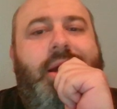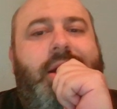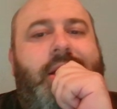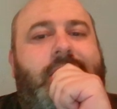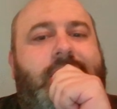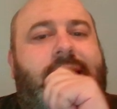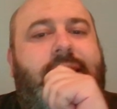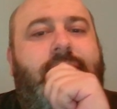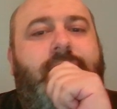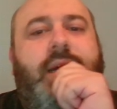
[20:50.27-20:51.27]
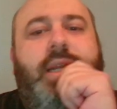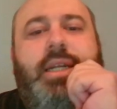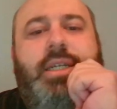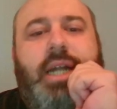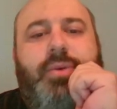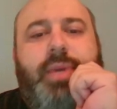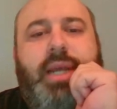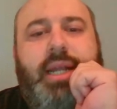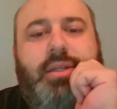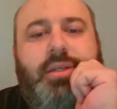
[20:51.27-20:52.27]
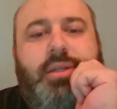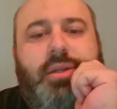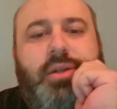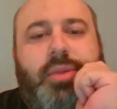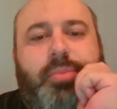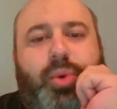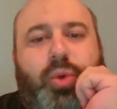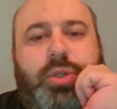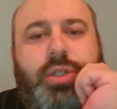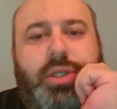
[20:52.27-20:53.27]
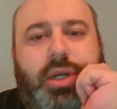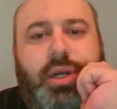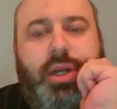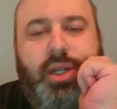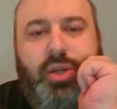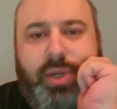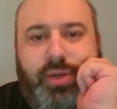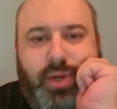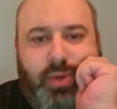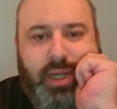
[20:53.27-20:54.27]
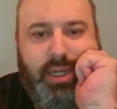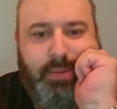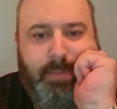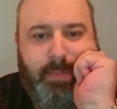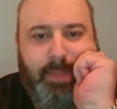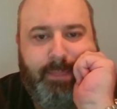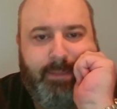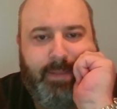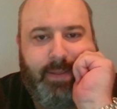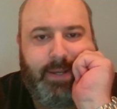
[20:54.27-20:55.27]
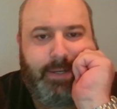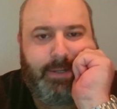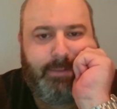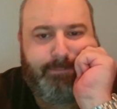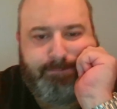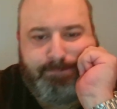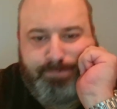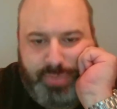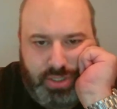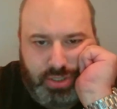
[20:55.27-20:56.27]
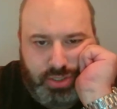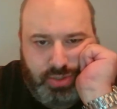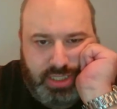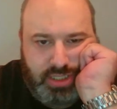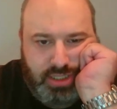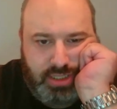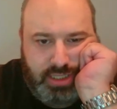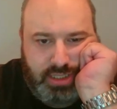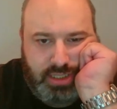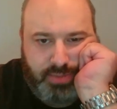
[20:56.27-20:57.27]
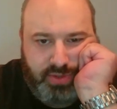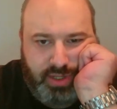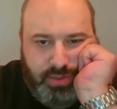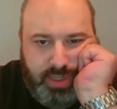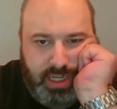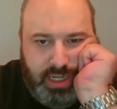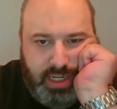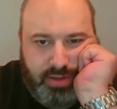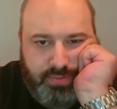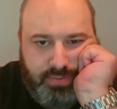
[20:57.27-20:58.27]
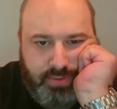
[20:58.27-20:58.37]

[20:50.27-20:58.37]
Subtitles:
Okay, well, at least now we get the pawns a little bit rolling. So that's something we have.